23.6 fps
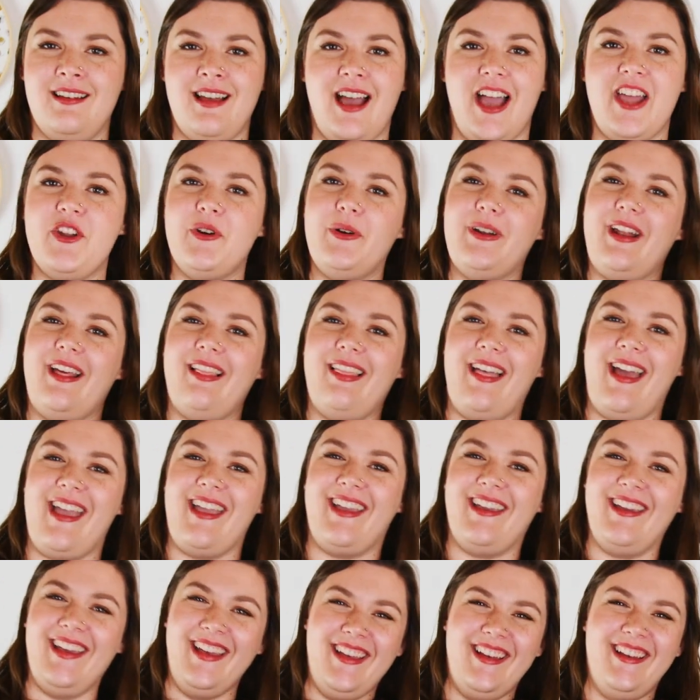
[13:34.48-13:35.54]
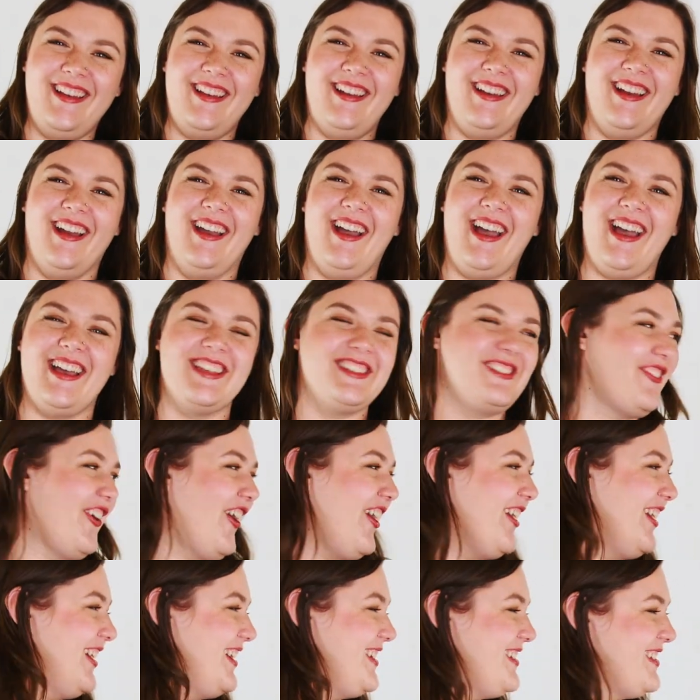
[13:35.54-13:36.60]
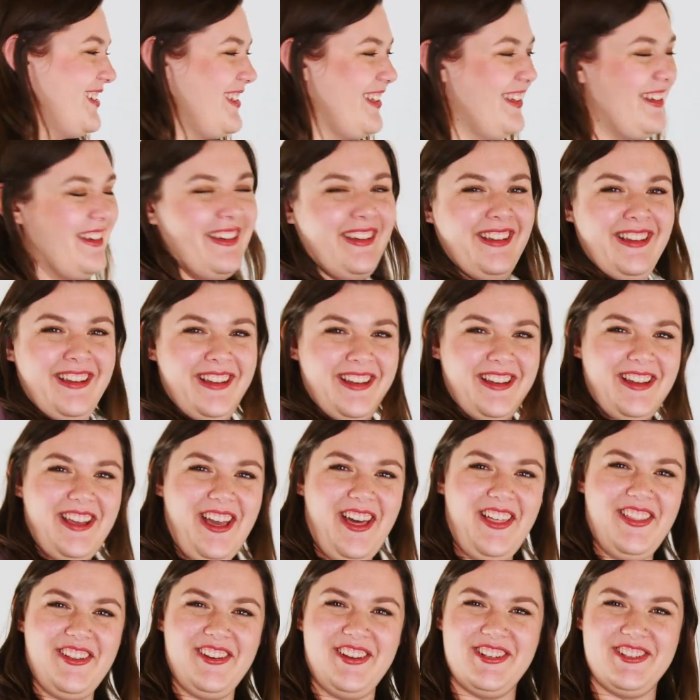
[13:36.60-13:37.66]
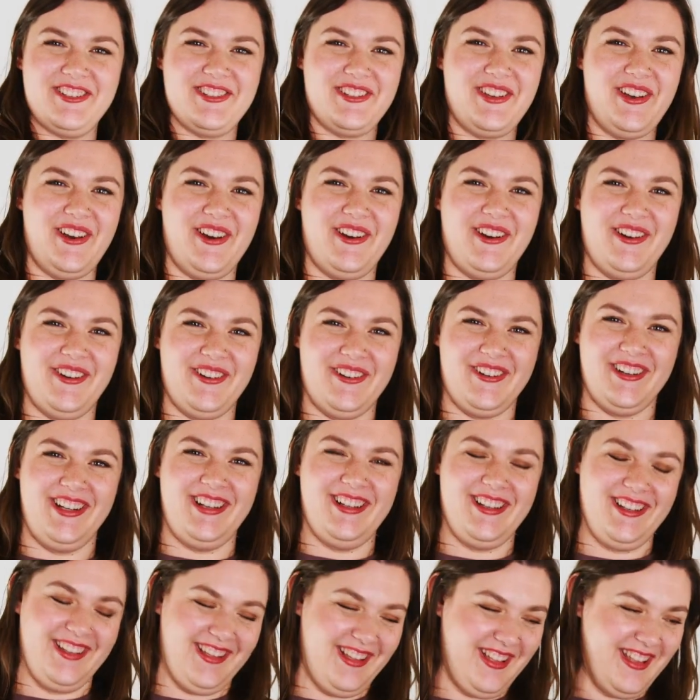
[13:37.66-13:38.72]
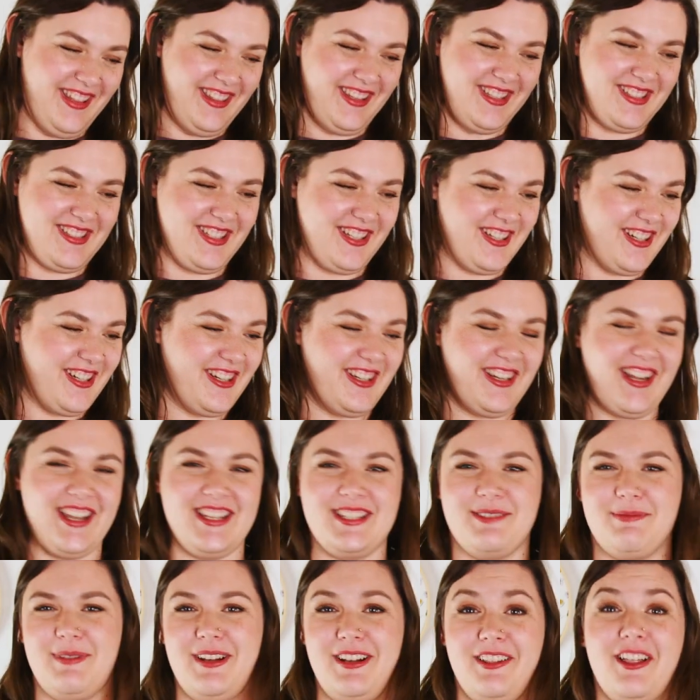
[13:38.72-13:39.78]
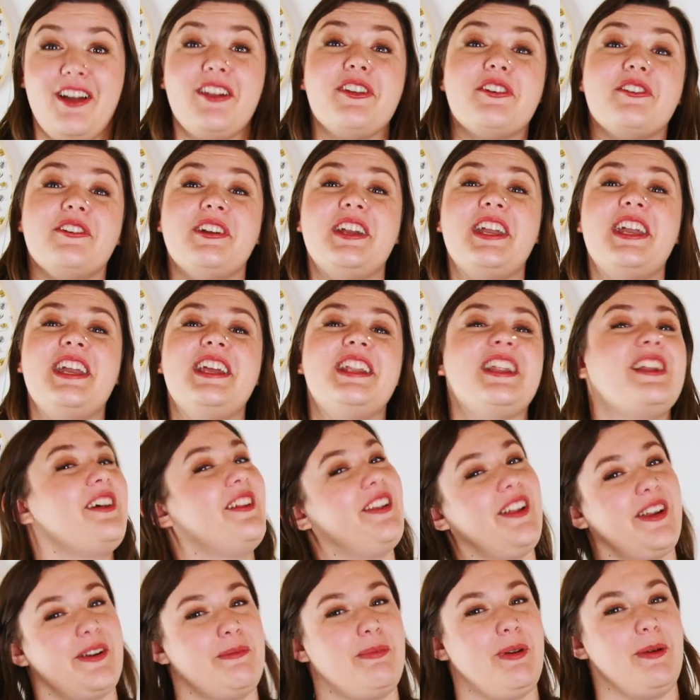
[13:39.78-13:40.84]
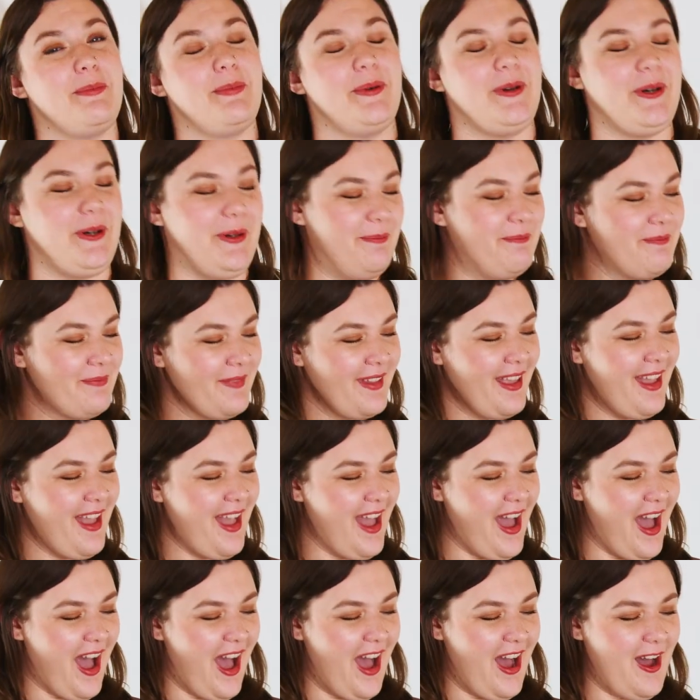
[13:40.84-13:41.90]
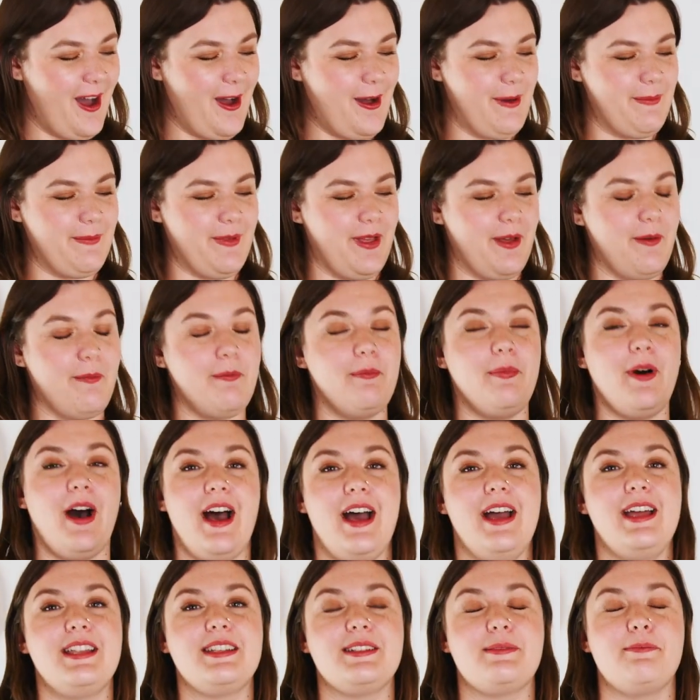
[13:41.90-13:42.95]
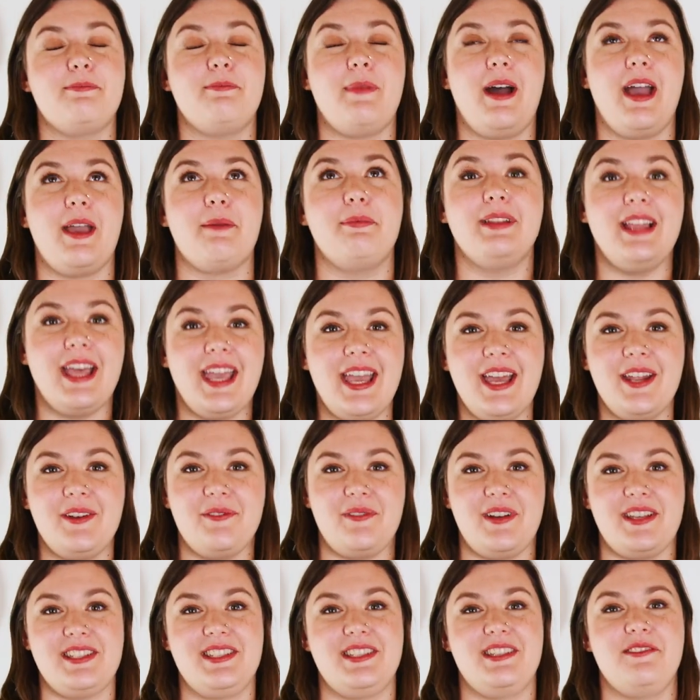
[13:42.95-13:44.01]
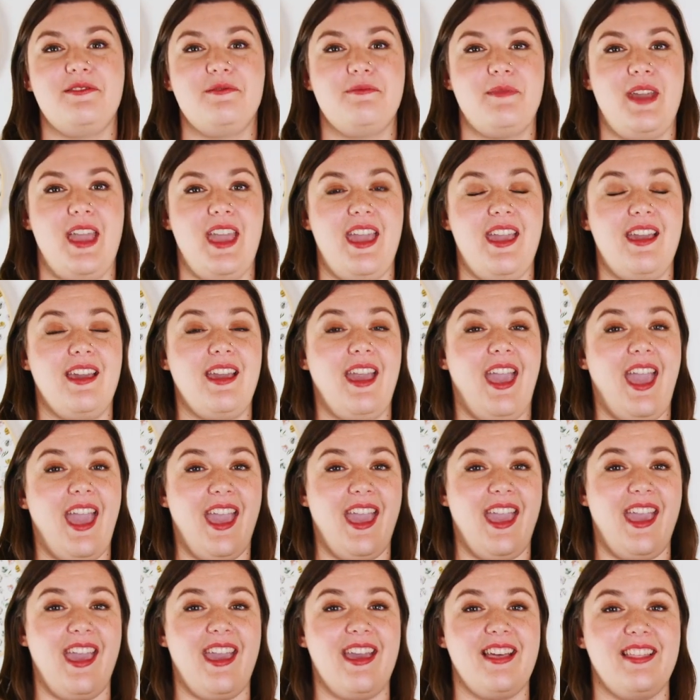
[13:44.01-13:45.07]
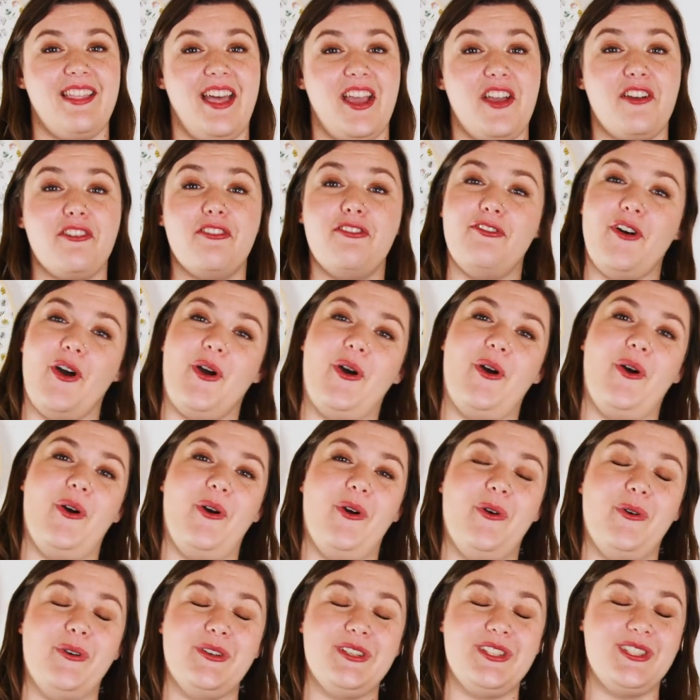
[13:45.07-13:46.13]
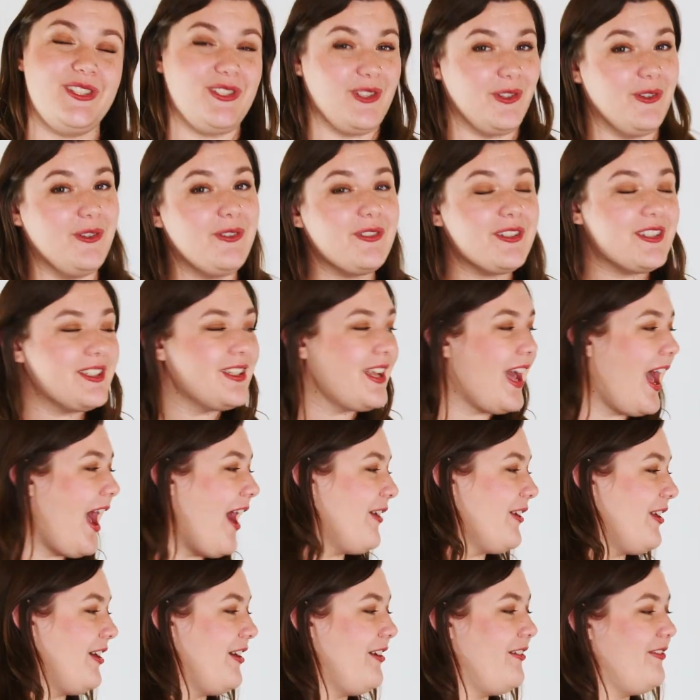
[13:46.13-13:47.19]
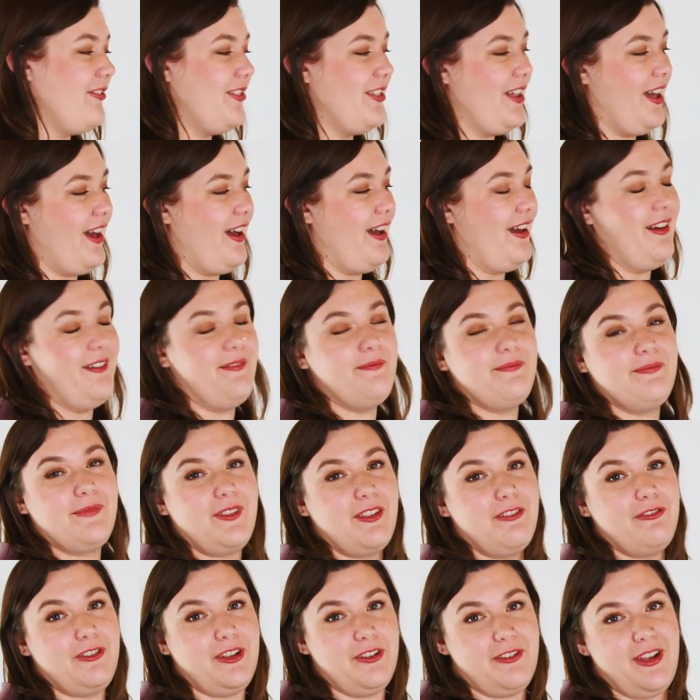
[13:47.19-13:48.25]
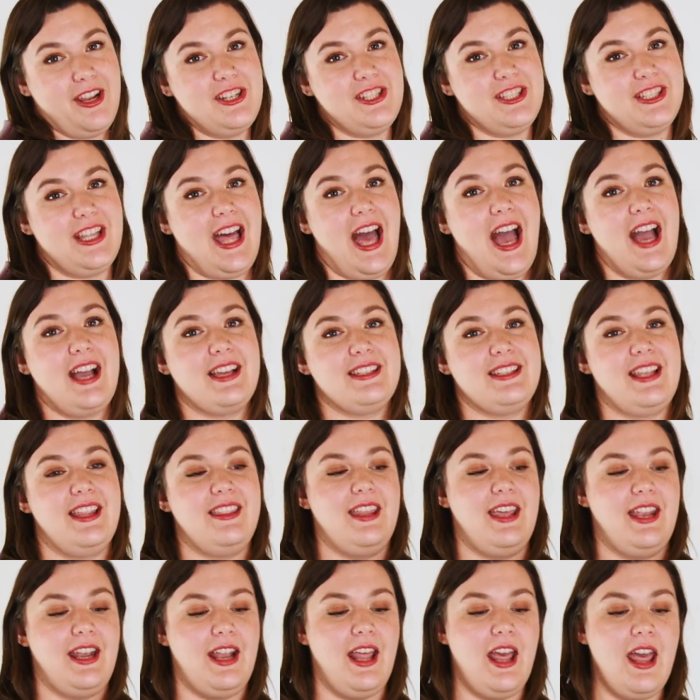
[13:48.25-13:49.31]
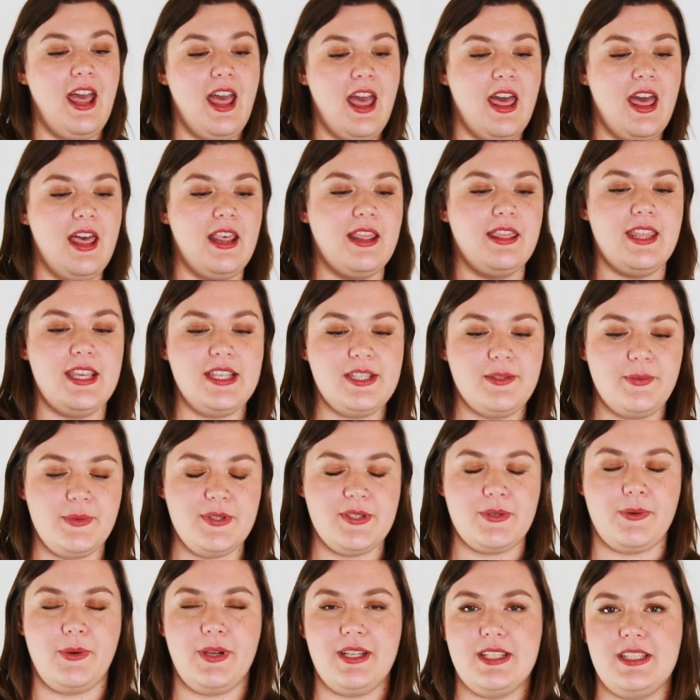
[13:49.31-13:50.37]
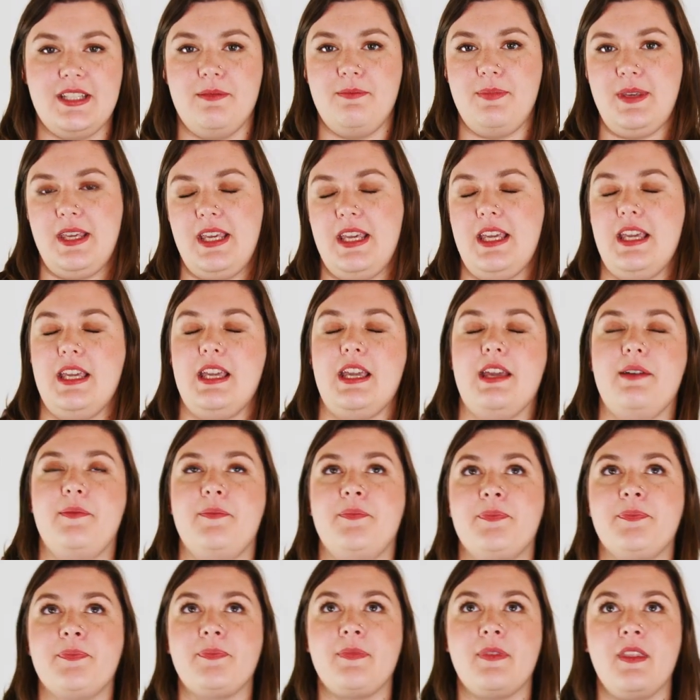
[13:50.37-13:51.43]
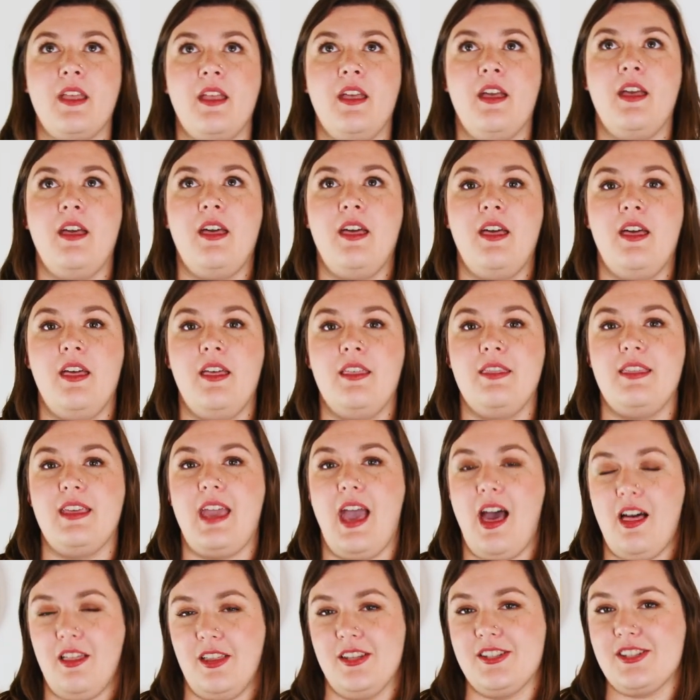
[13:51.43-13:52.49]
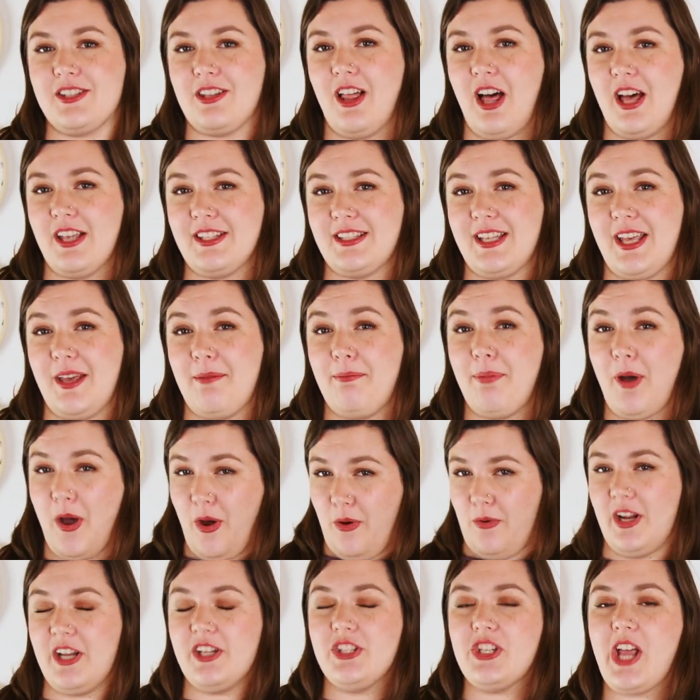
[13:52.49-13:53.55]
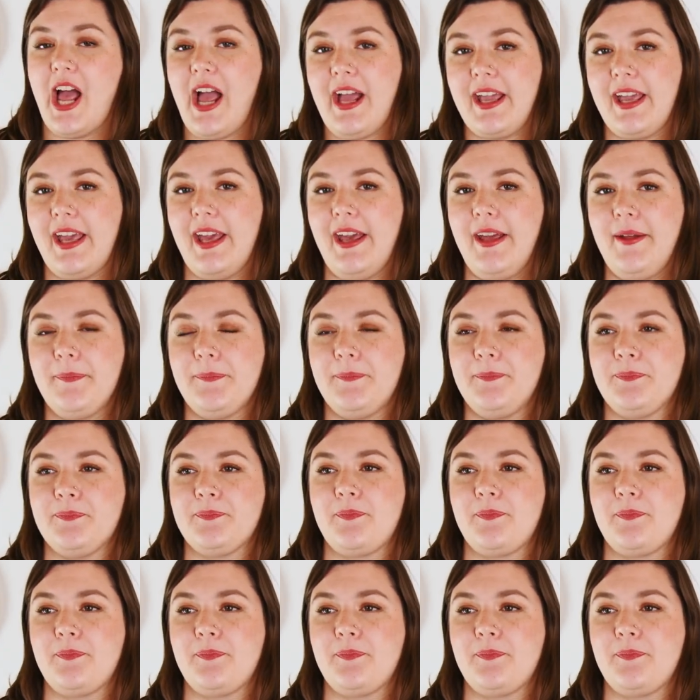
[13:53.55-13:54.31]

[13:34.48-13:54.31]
know what I like as far as colors go. This year has been a lot of green and a lot of purple. But my plan was to make a like faux suit out of the free range slacks, and then this was going to be the Helen's Closet Pona jacket.